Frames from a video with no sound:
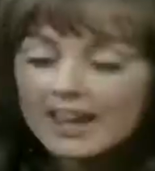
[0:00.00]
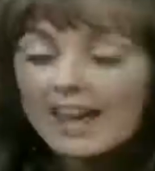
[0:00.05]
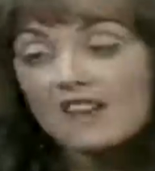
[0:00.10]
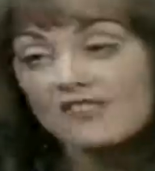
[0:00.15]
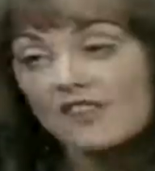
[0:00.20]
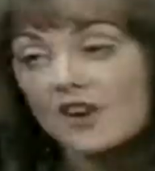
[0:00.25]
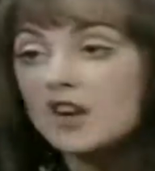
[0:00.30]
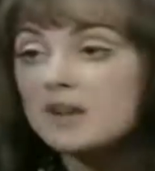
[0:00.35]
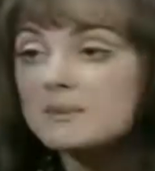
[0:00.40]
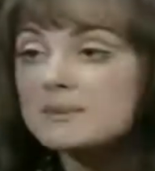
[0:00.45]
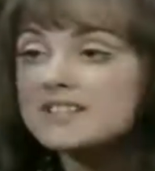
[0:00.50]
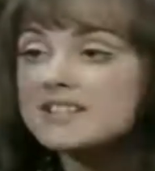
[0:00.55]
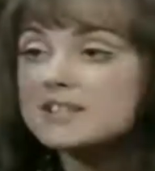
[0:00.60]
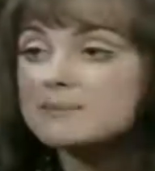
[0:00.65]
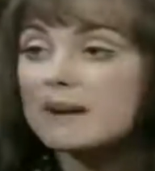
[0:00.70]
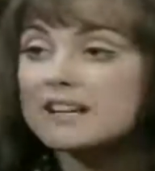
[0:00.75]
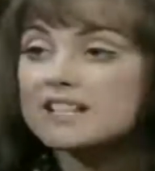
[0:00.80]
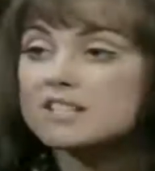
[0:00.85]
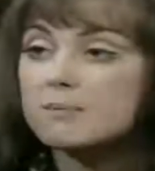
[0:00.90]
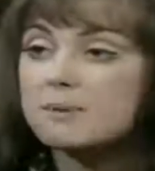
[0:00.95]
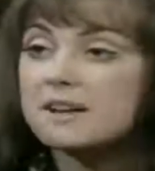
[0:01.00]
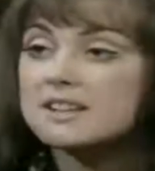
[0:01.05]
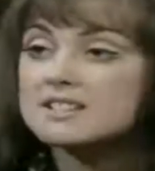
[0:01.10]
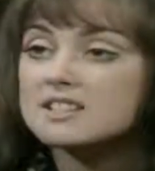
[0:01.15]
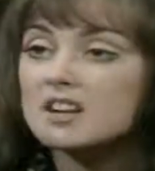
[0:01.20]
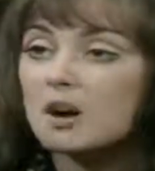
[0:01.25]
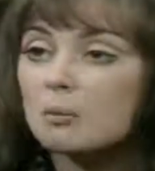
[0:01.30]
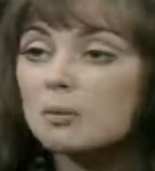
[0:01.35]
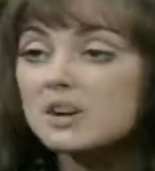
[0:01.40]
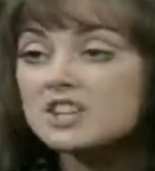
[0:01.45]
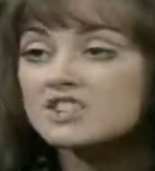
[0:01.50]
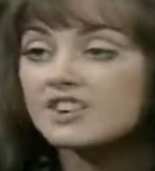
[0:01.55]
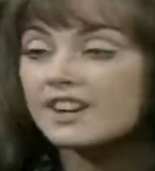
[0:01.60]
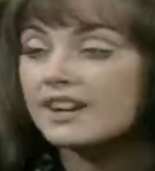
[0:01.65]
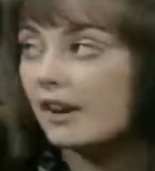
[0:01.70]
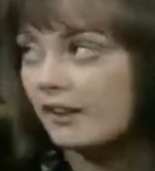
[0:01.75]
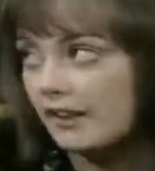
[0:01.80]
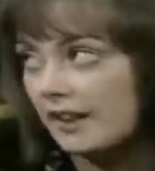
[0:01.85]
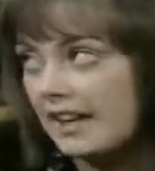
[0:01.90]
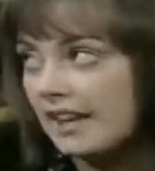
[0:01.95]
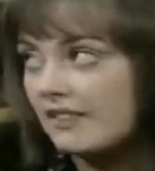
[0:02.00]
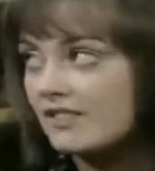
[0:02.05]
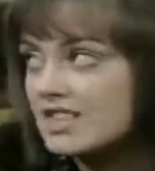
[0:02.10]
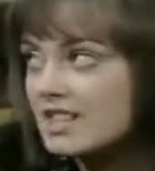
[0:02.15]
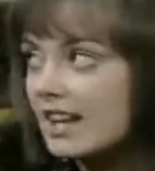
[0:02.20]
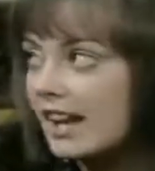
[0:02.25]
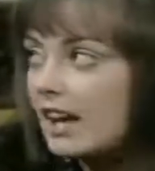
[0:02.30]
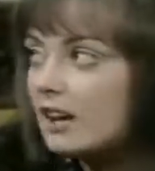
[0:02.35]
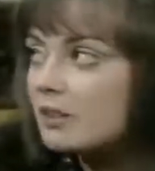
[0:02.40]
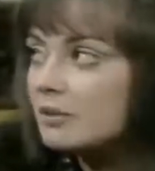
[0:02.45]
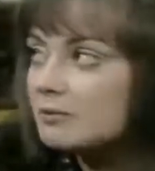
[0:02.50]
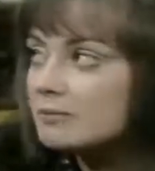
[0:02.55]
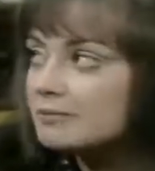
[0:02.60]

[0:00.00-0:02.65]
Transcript: If only Mrs. Battersby had stopped wittering on and leave us alone.